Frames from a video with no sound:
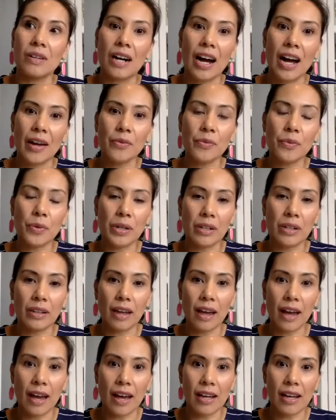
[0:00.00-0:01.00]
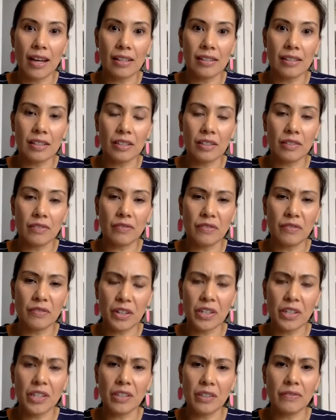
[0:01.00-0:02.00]
I realized
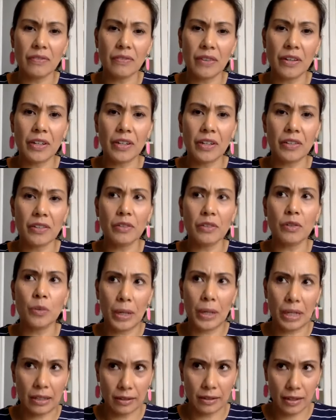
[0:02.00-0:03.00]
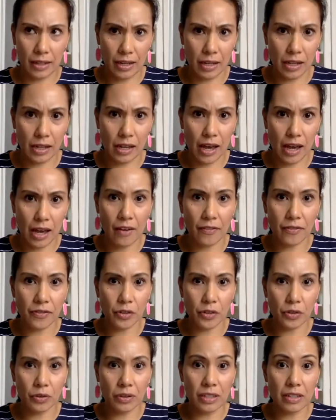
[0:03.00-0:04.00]
very, very quickly
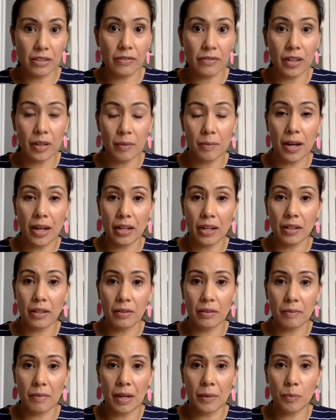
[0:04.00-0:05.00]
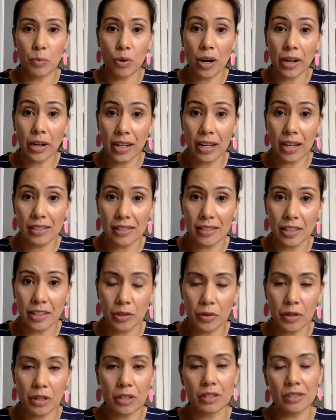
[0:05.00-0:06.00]
after leaving my broadcasting
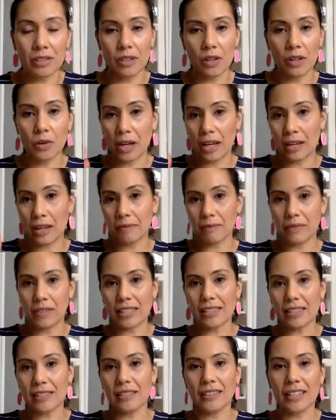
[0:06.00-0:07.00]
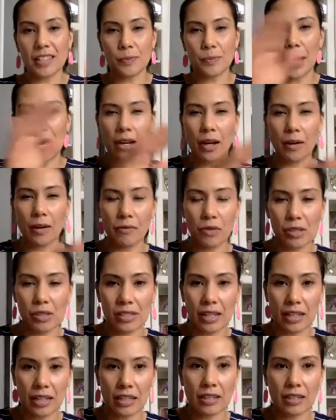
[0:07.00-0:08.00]
career, because okay, let's back up for a
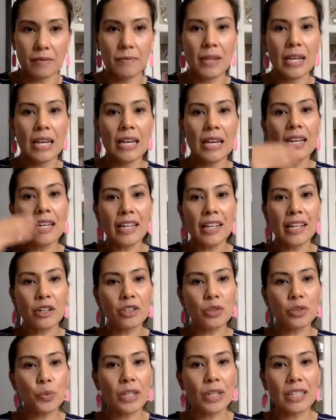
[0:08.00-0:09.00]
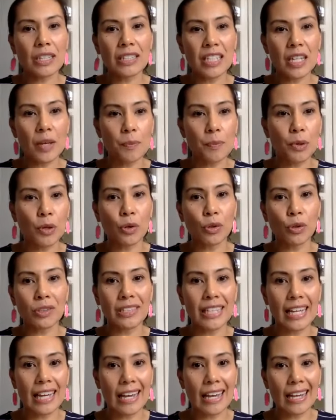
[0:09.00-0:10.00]
second. Here's what a typical
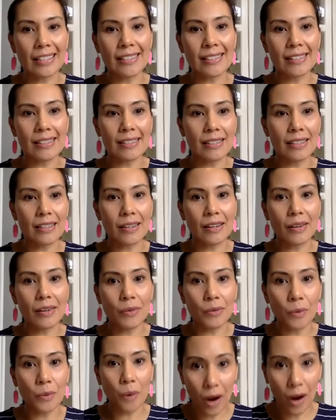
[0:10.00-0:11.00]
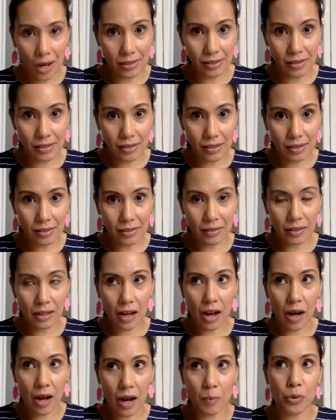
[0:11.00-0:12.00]
day was
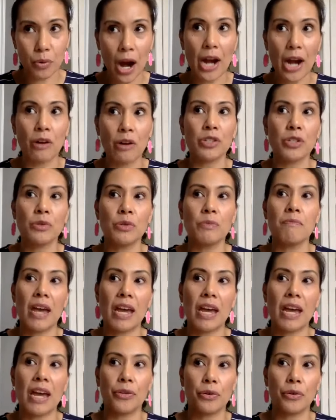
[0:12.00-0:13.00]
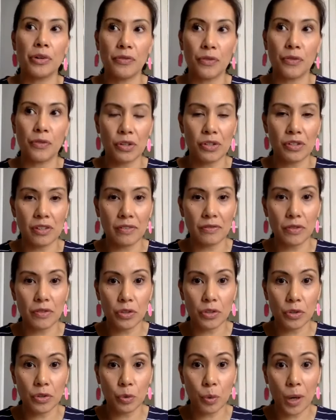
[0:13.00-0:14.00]
prior to May 31st of
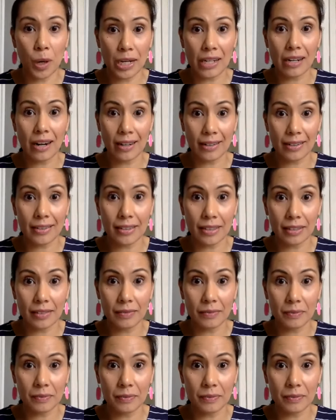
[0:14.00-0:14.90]
2019,